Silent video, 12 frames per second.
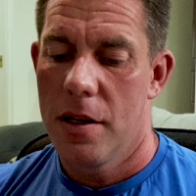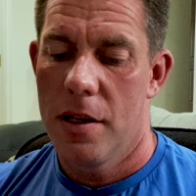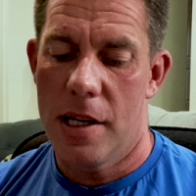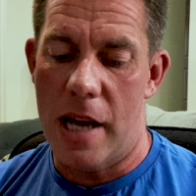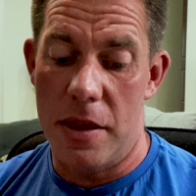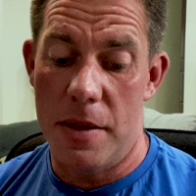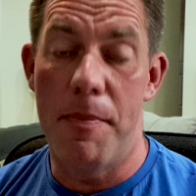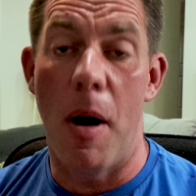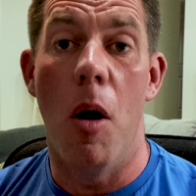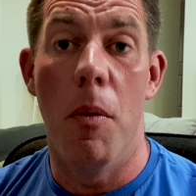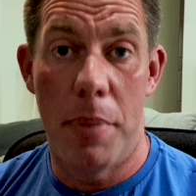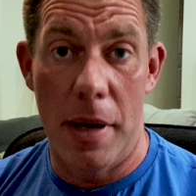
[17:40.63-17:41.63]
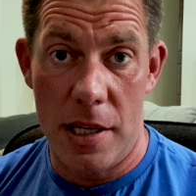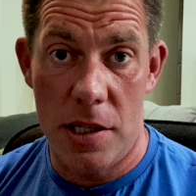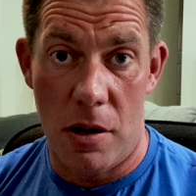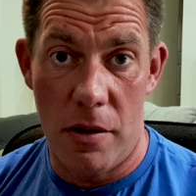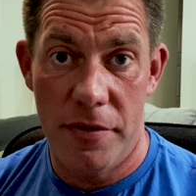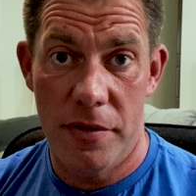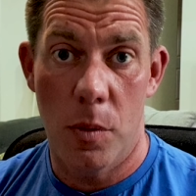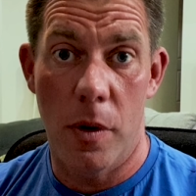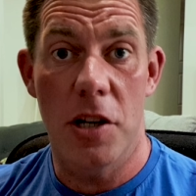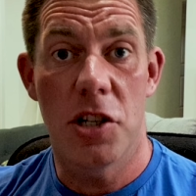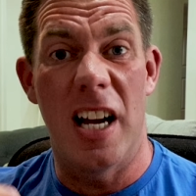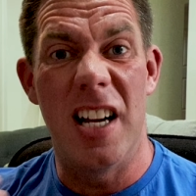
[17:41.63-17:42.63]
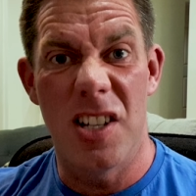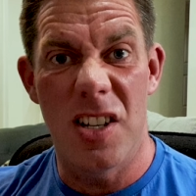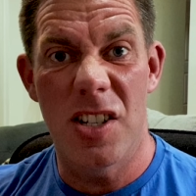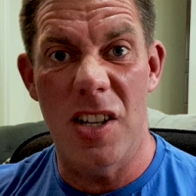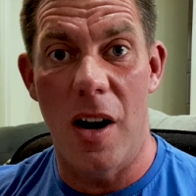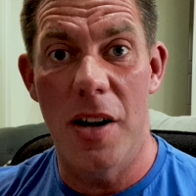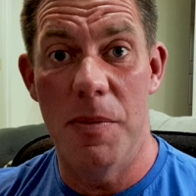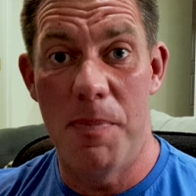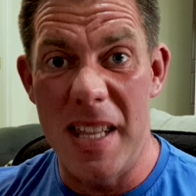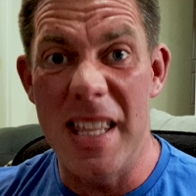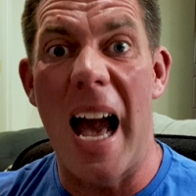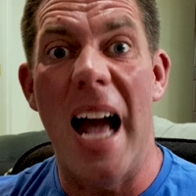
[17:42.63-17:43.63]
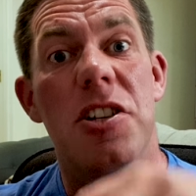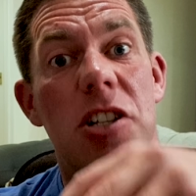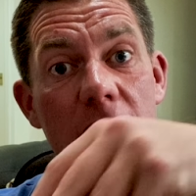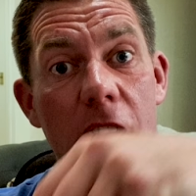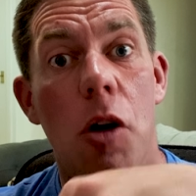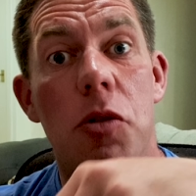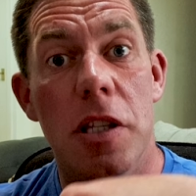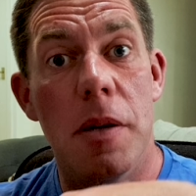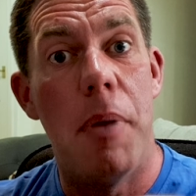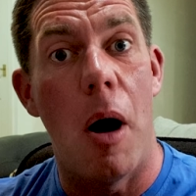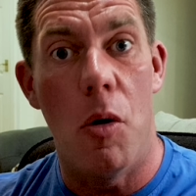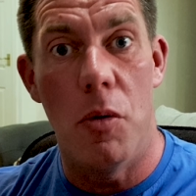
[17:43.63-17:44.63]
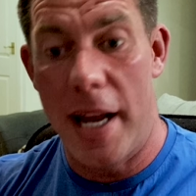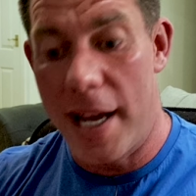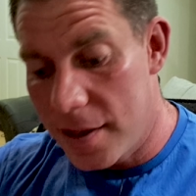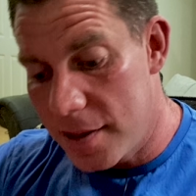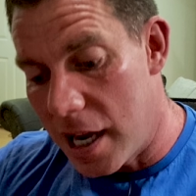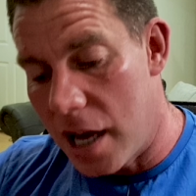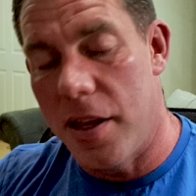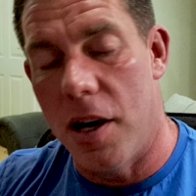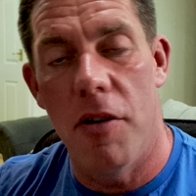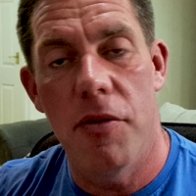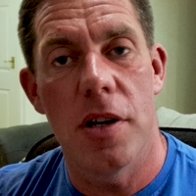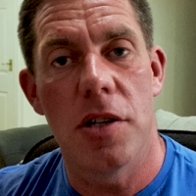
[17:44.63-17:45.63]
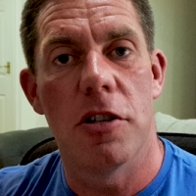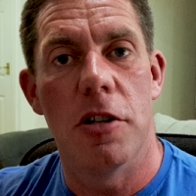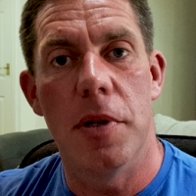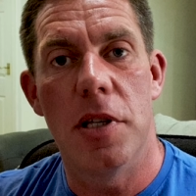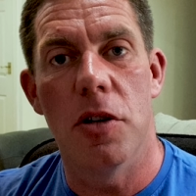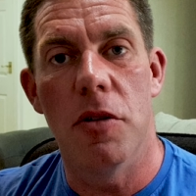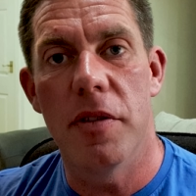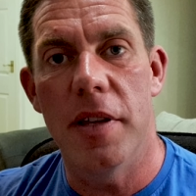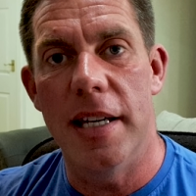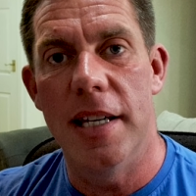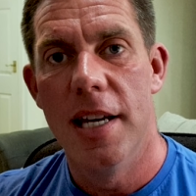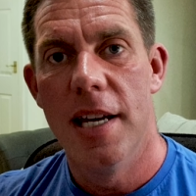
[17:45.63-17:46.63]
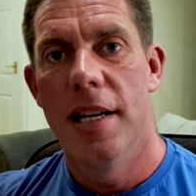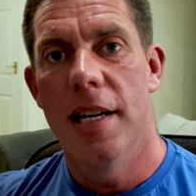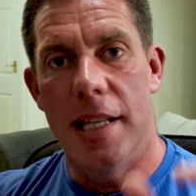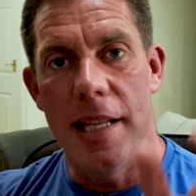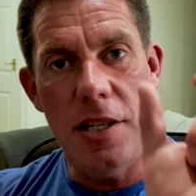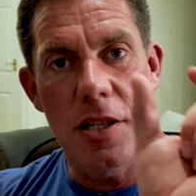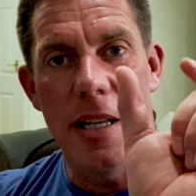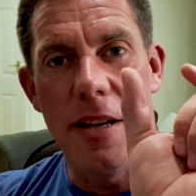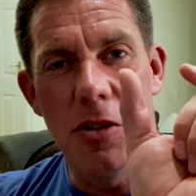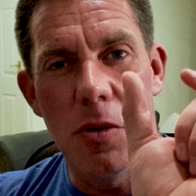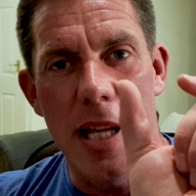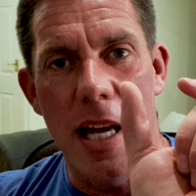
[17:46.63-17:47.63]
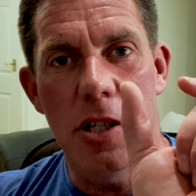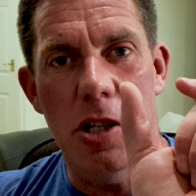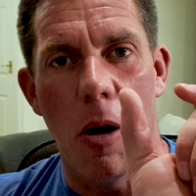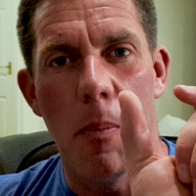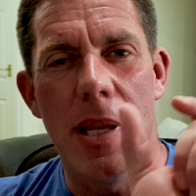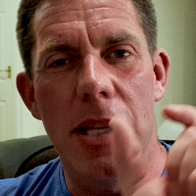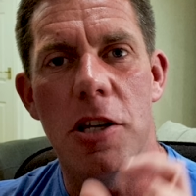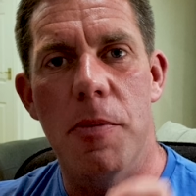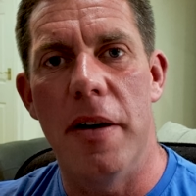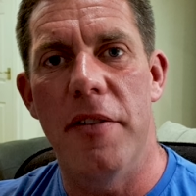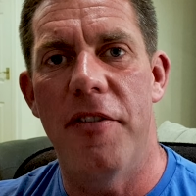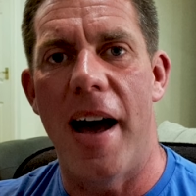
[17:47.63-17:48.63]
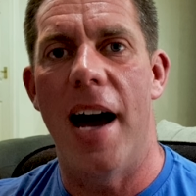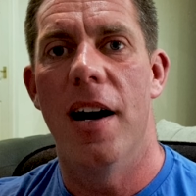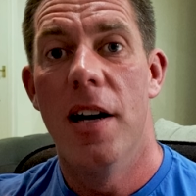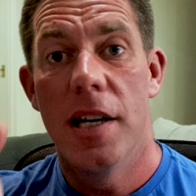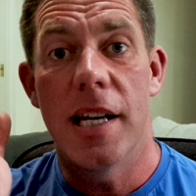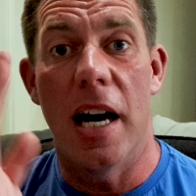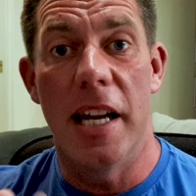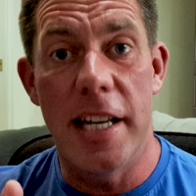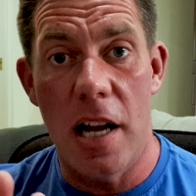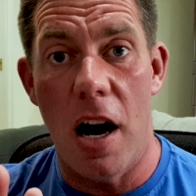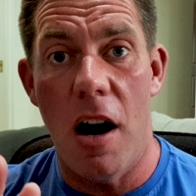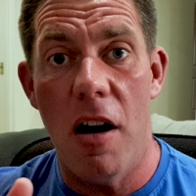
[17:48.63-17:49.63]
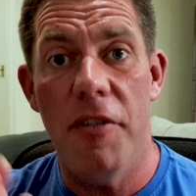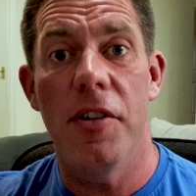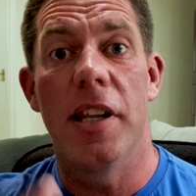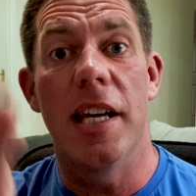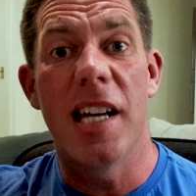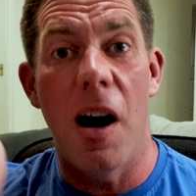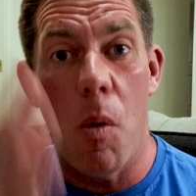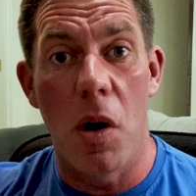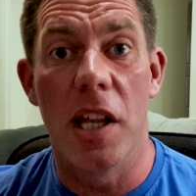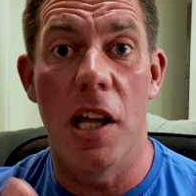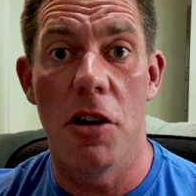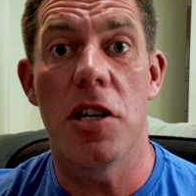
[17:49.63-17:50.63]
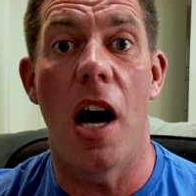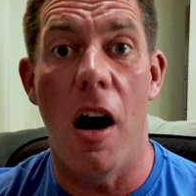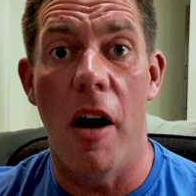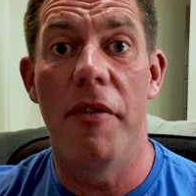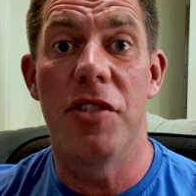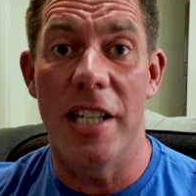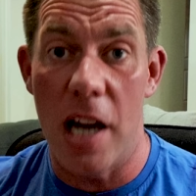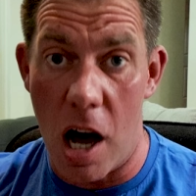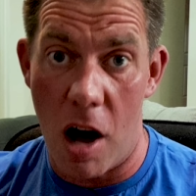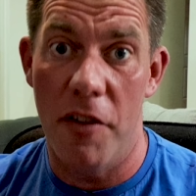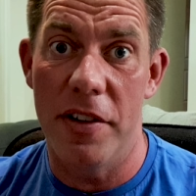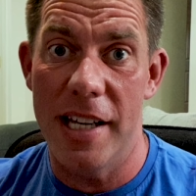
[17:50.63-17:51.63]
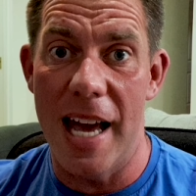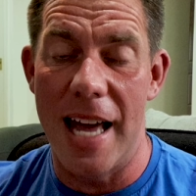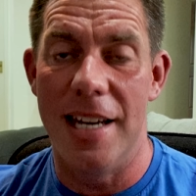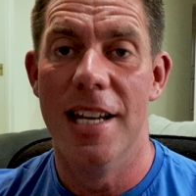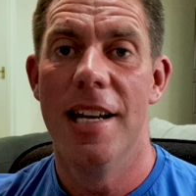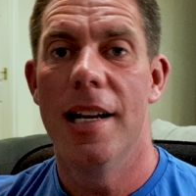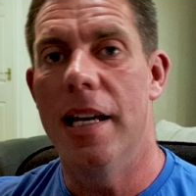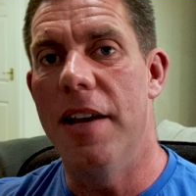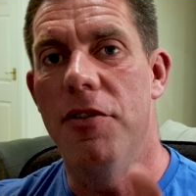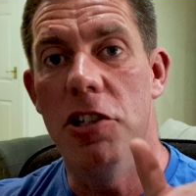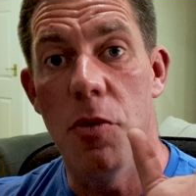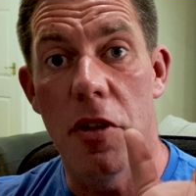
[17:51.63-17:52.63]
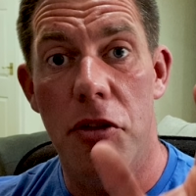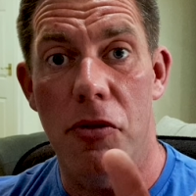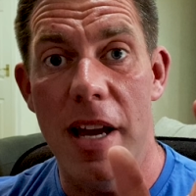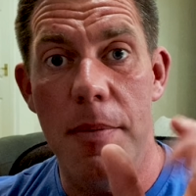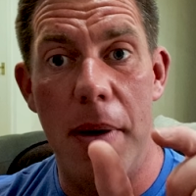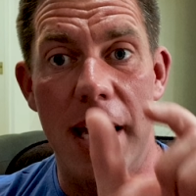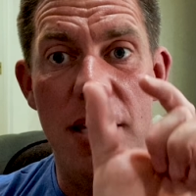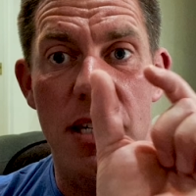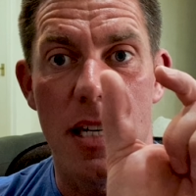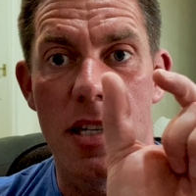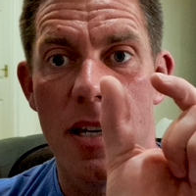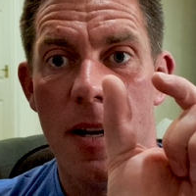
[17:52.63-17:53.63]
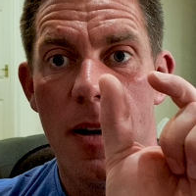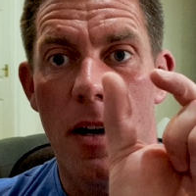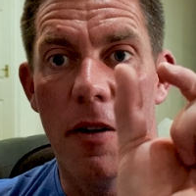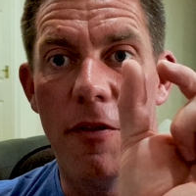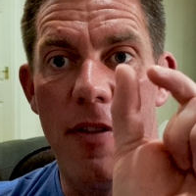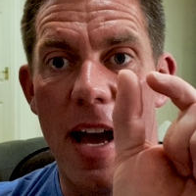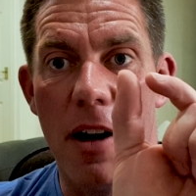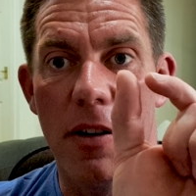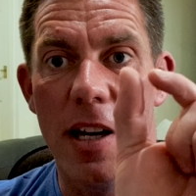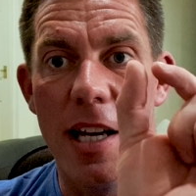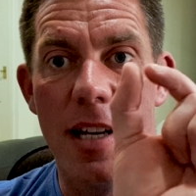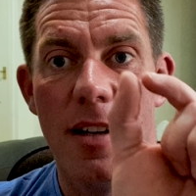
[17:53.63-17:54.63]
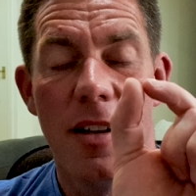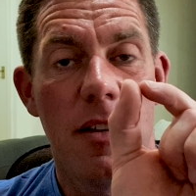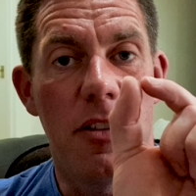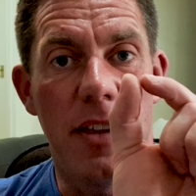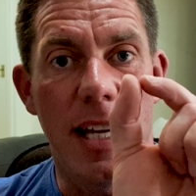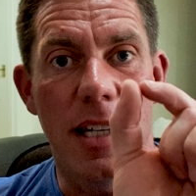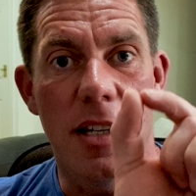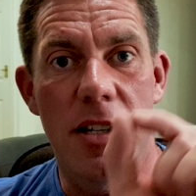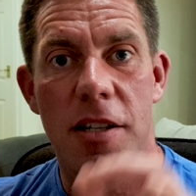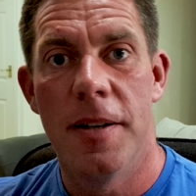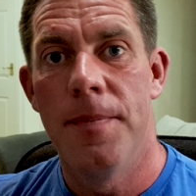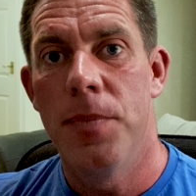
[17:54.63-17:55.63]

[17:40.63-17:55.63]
Cut the bottom piece off where it changes size, the bit that actually goes in the bottleneck. Cut that off because it's going to be too thin. And that just leaves you with that top bit that's a bit fatter. Cut it in half and then cut one of those halves in half again, leaving you with 3 pieces of varying thickness.